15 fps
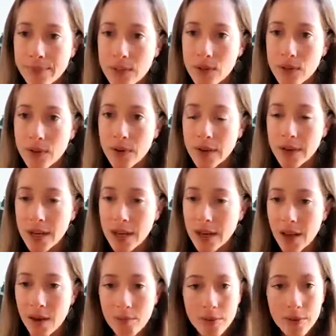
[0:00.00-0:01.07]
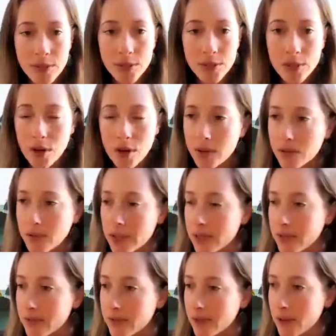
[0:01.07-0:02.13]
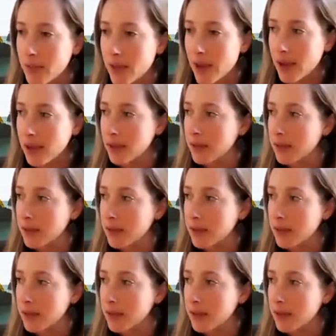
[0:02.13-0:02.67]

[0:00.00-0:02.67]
So again, helpful to know and reconfirm that.